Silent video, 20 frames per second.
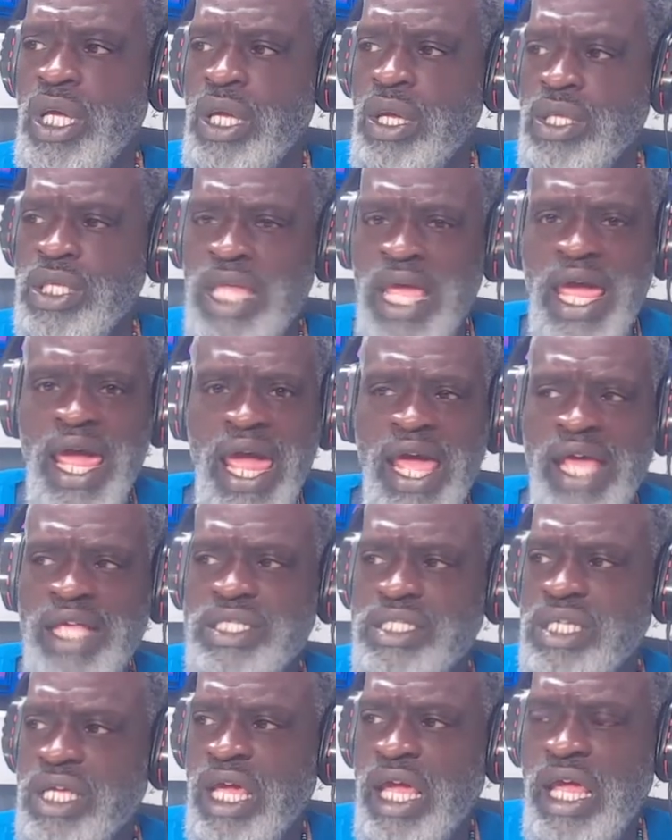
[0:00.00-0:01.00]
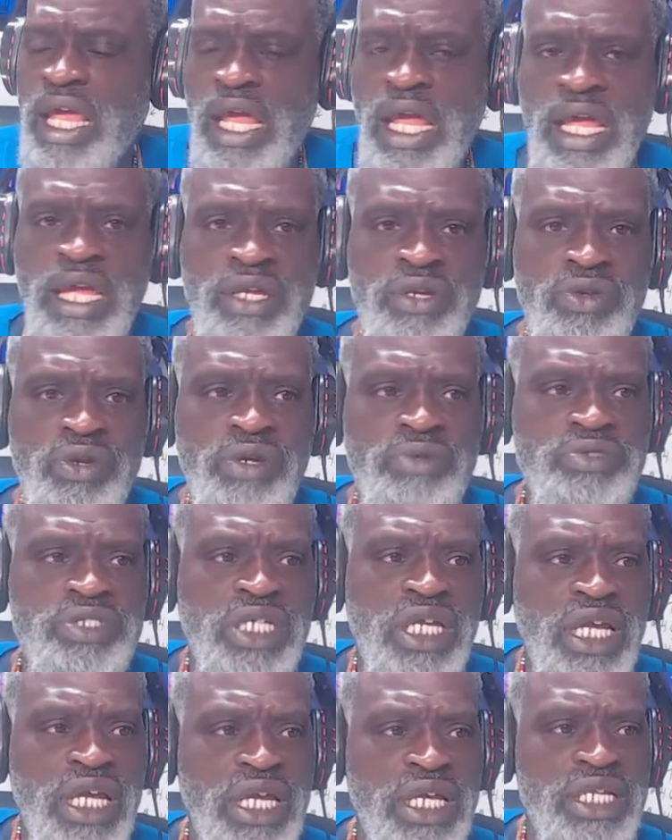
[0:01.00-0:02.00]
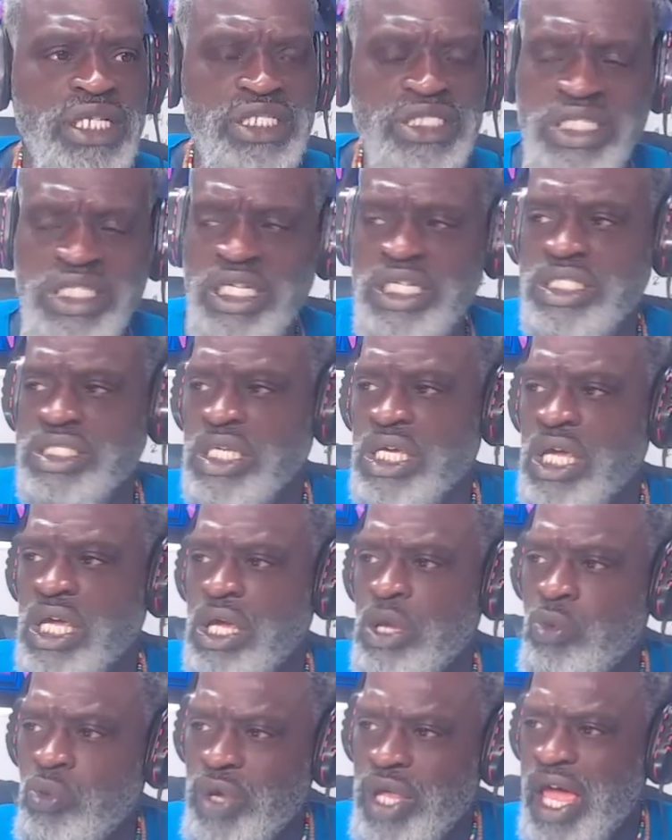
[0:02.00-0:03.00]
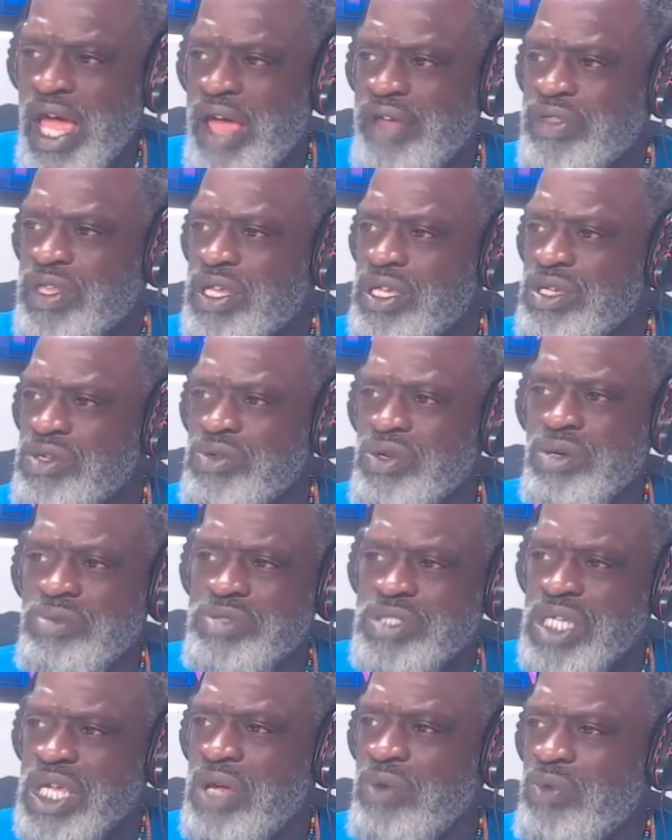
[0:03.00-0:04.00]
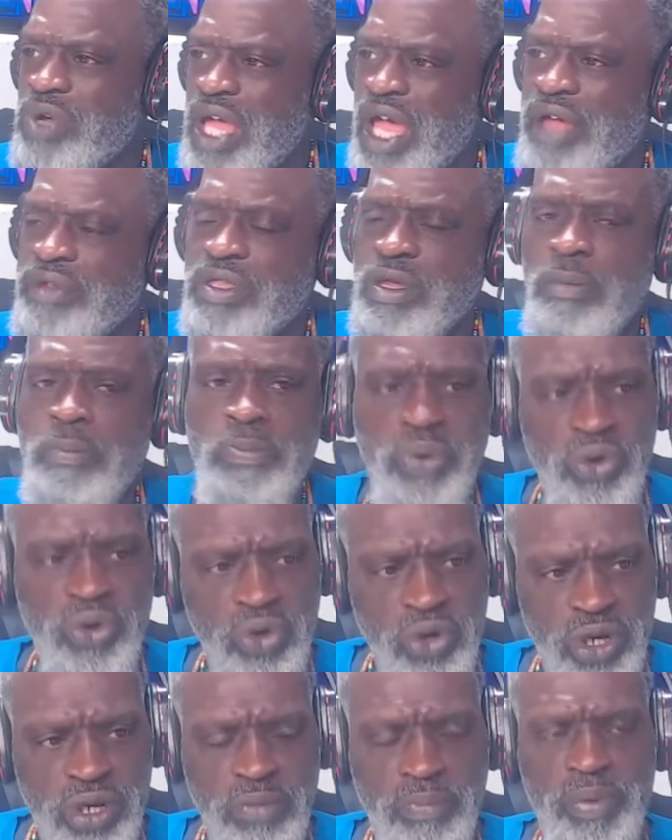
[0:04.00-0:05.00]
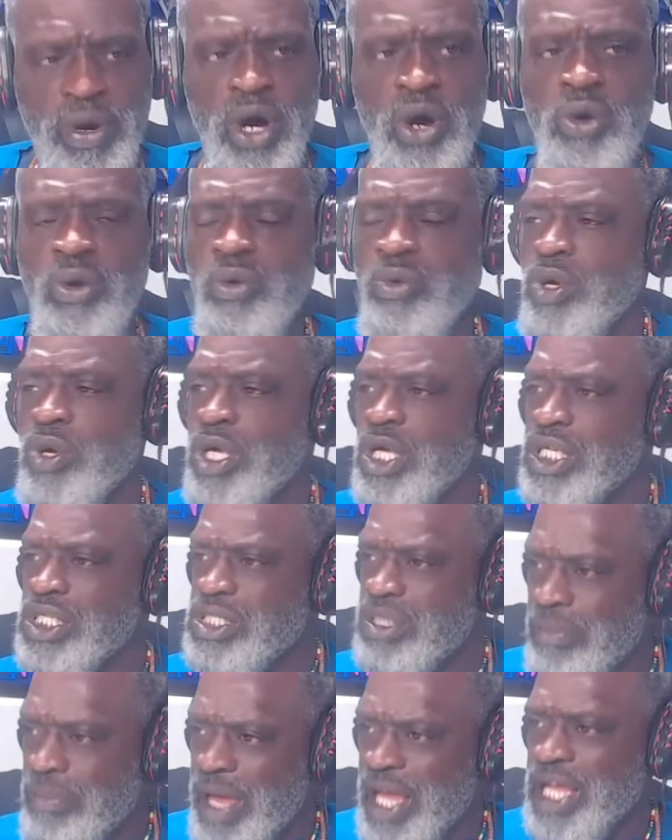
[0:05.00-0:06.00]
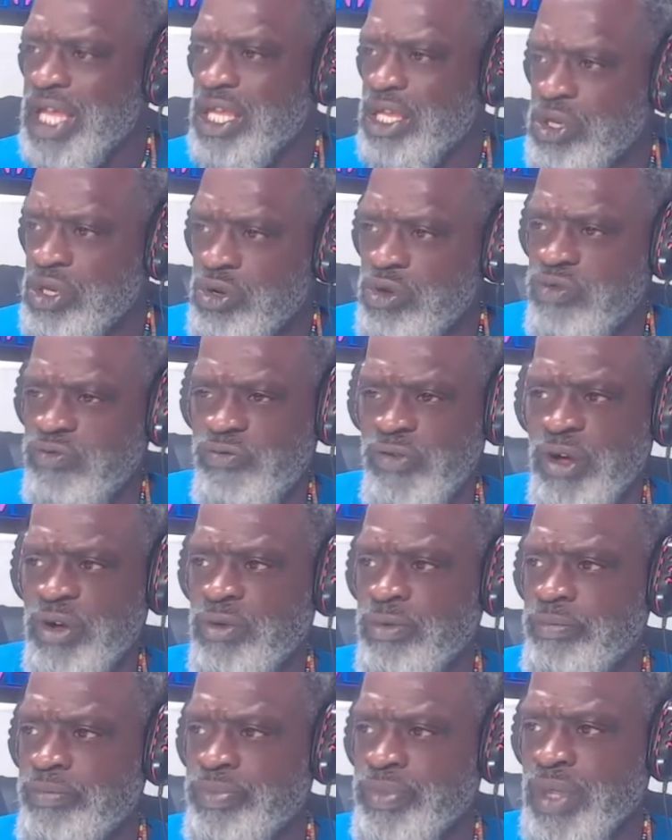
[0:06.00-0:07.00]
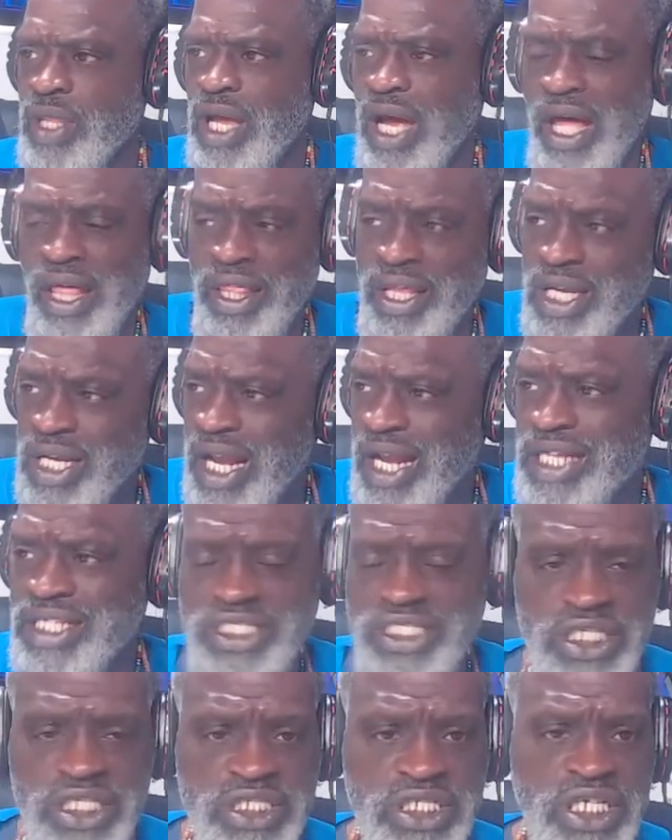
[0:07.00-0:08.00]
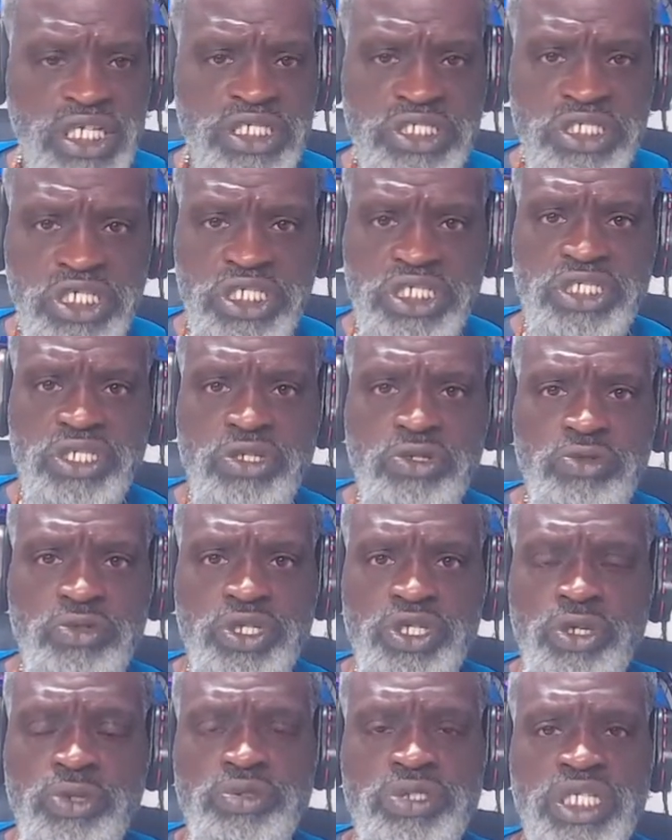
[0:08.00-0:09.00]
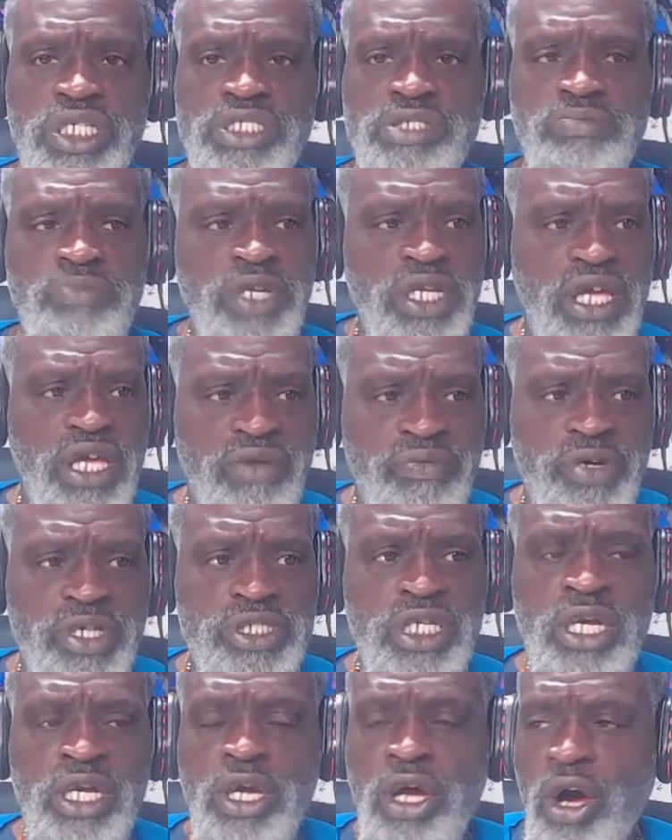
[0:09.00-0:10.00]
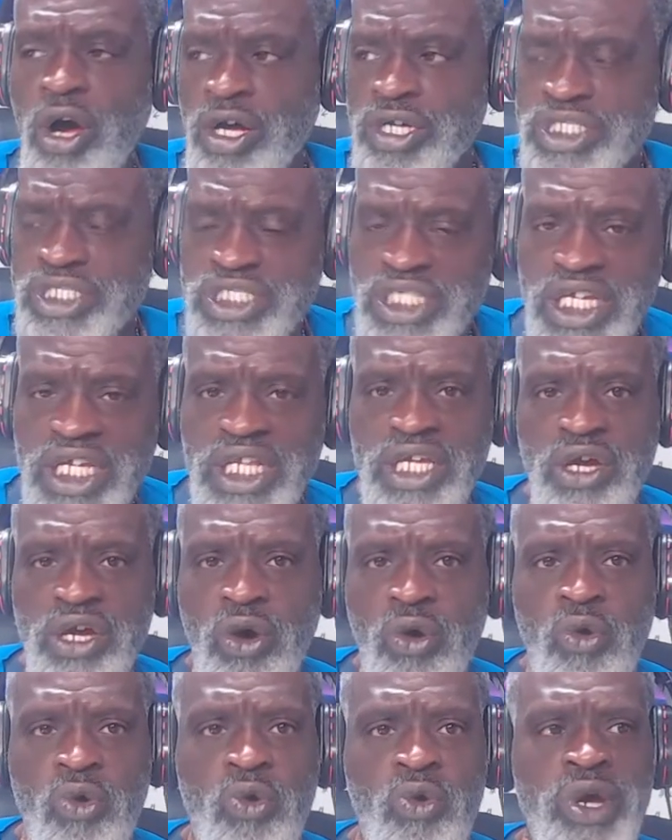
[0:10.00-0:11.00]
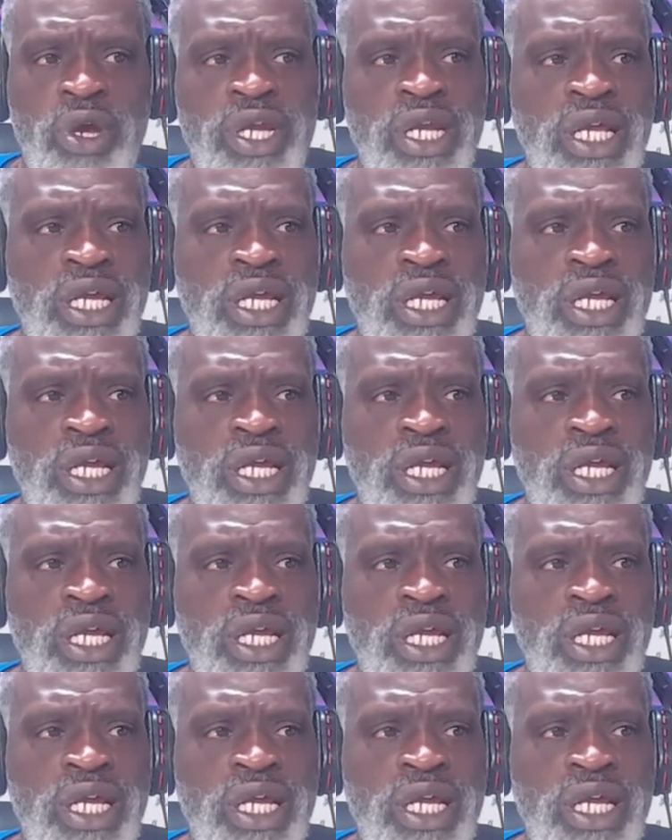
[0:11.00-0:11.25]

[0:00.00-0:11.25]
that has to, and, and you know what I'm saying? In a sense, we have to, you know what I'm saying? We have to pull the bow to make it useful. Other than that, it's just, it's just useless. Many of us are sitting on,